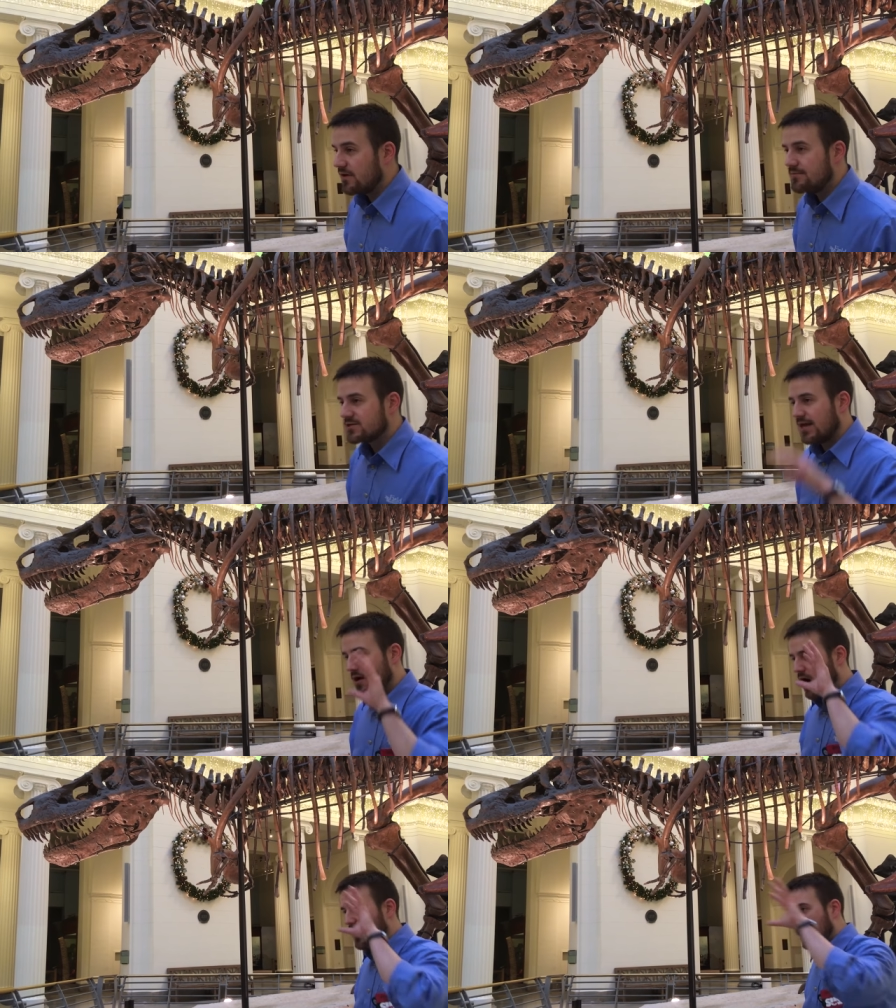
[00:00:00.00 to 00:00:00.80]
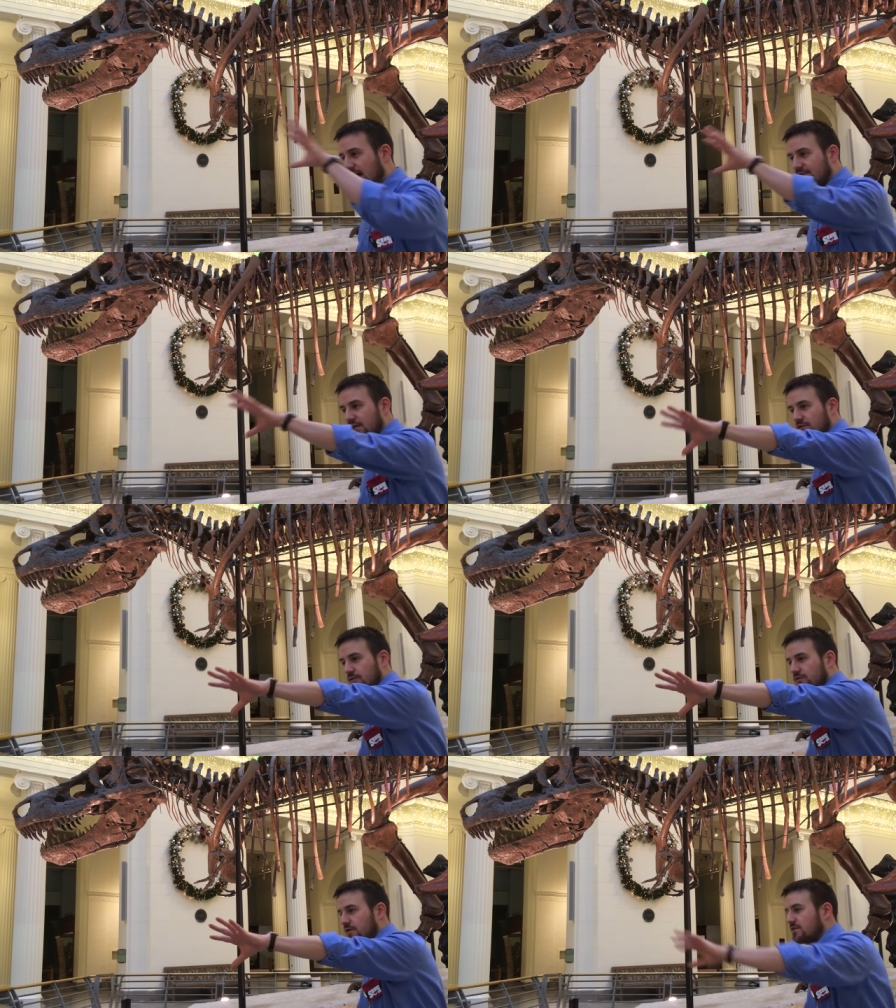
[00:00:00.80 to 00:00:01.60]
very much like Hawkeye vision.
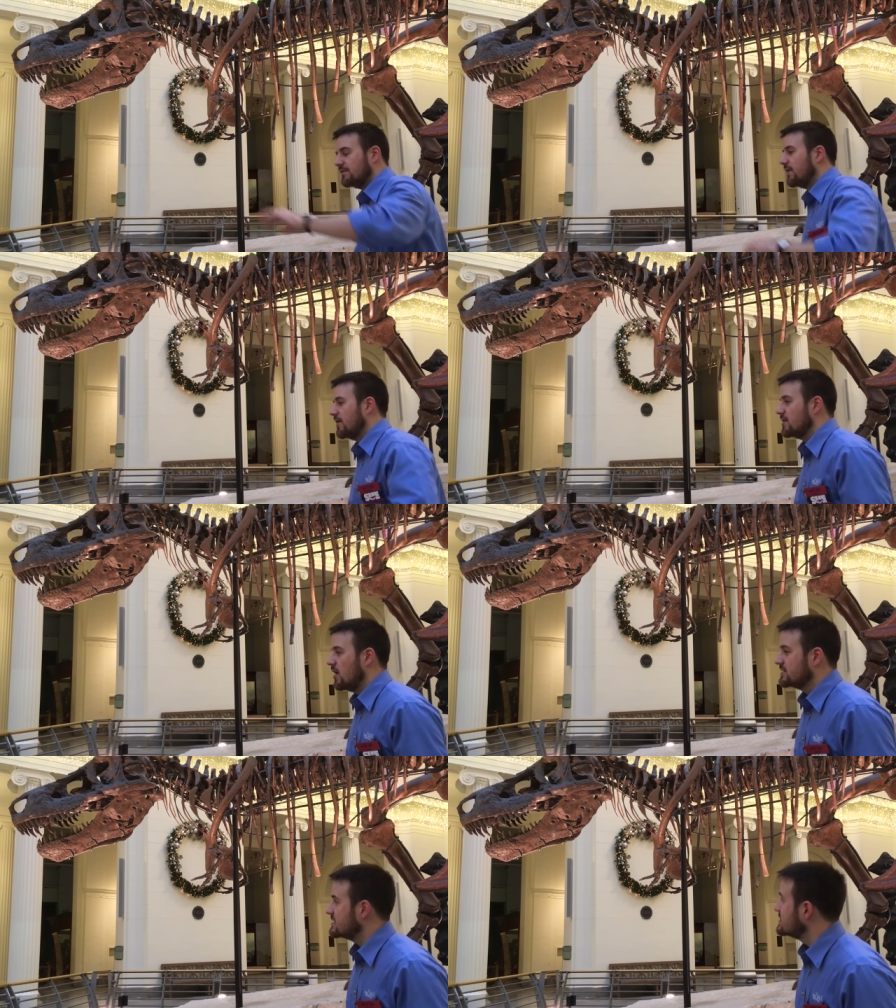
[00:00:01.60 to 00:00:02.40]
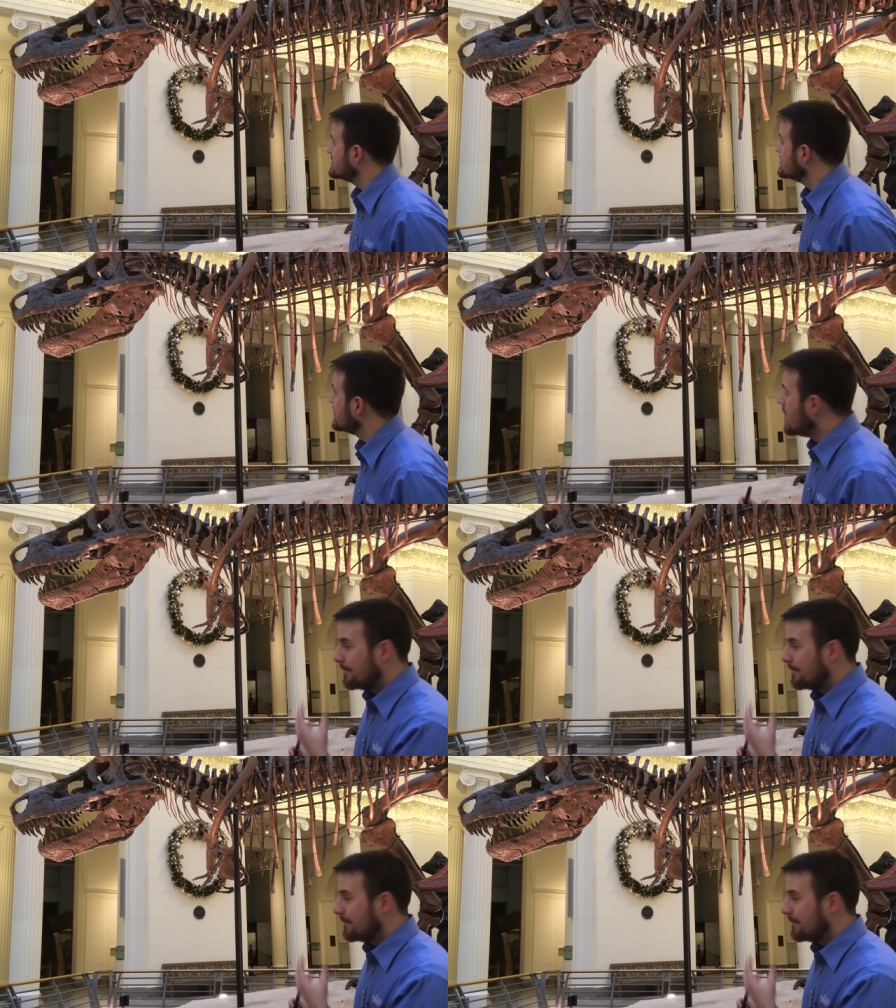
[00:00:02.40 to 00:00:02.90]
She can see very long distances,